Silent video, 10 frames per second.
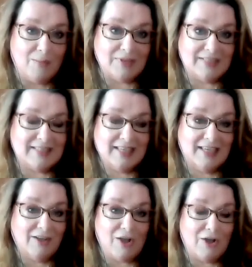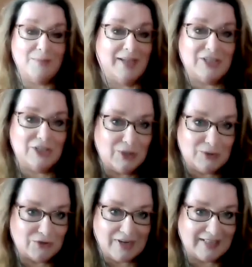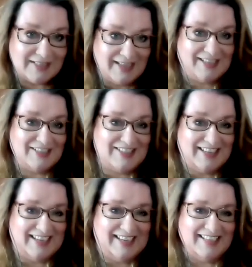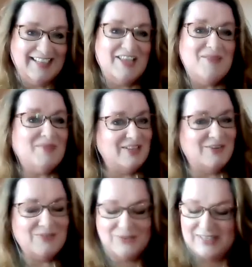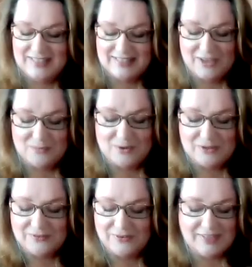I just think I can't imagine you stressed, actually, but your voice is so beautiful.